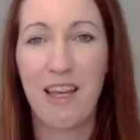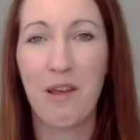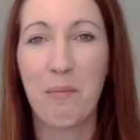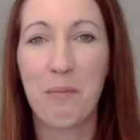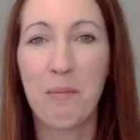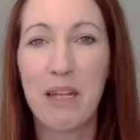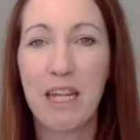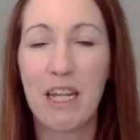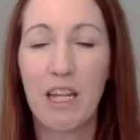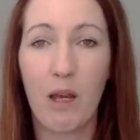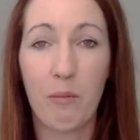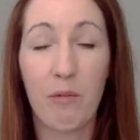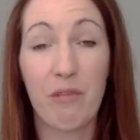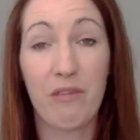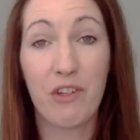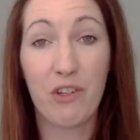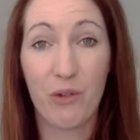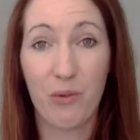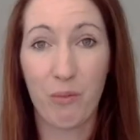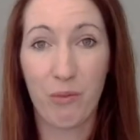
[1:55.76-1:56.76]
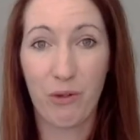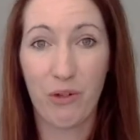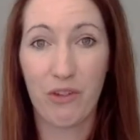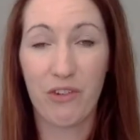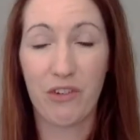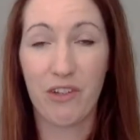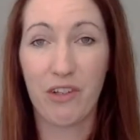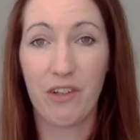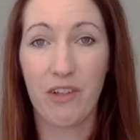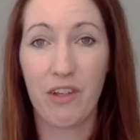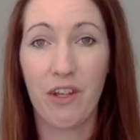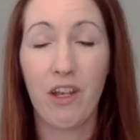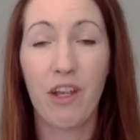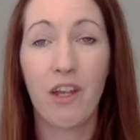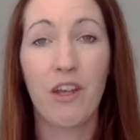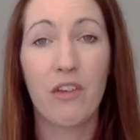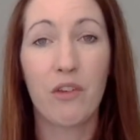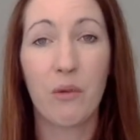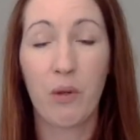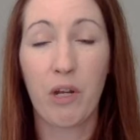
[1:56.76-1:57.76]
Me, I'm a visual person.
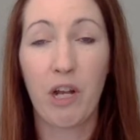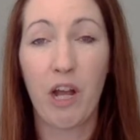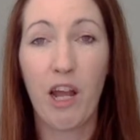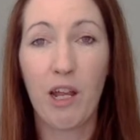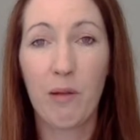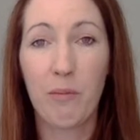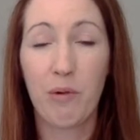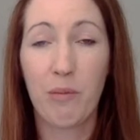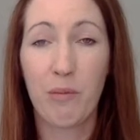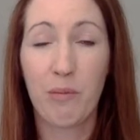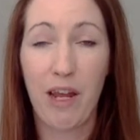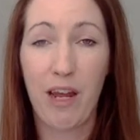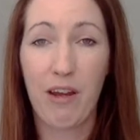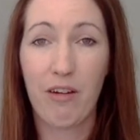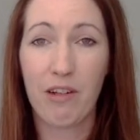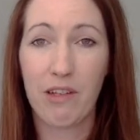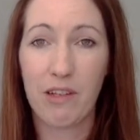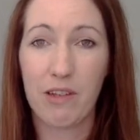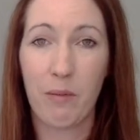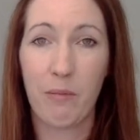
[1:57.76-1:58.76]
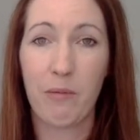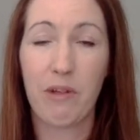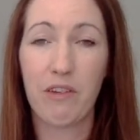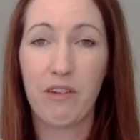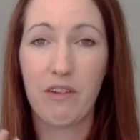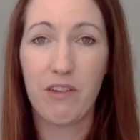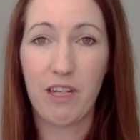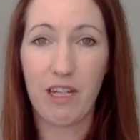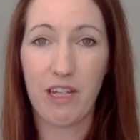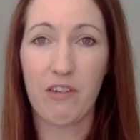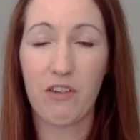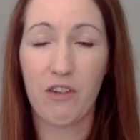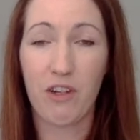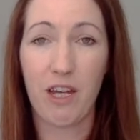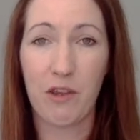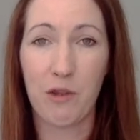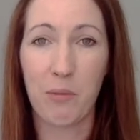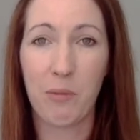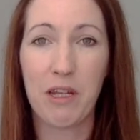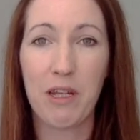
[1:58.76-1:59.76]
So when I'm preparing something to teach to
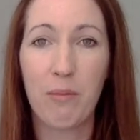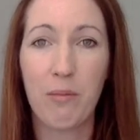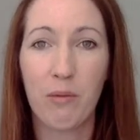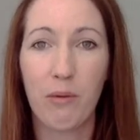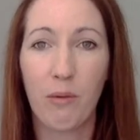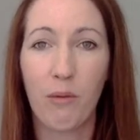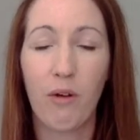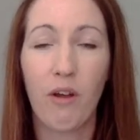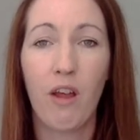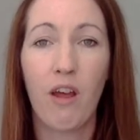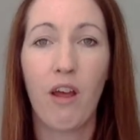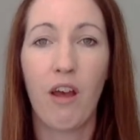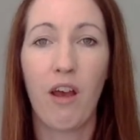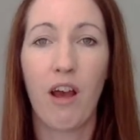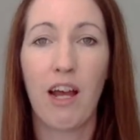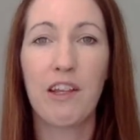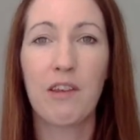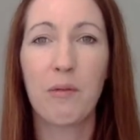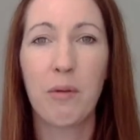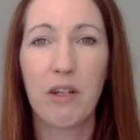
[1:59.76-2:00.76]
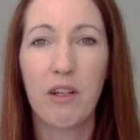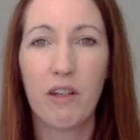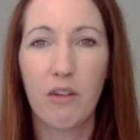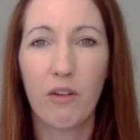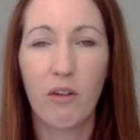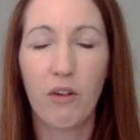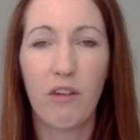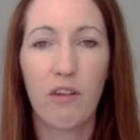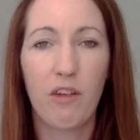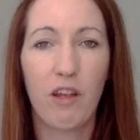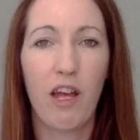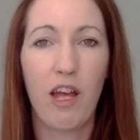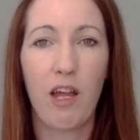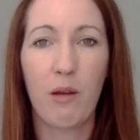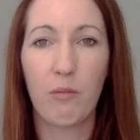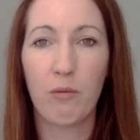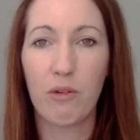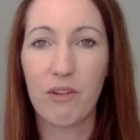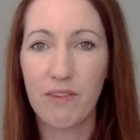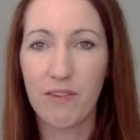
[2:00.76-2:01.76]
other people, I spend a lot of
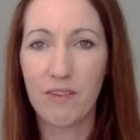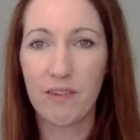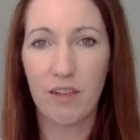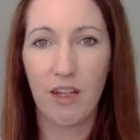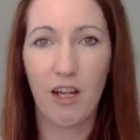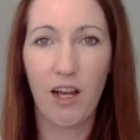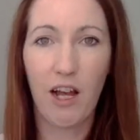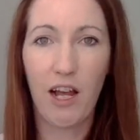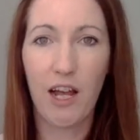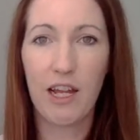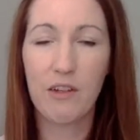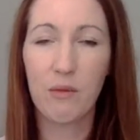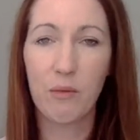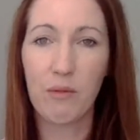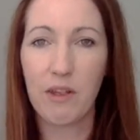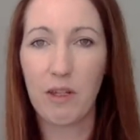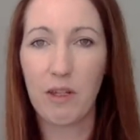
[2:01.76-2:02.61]
time with slides, with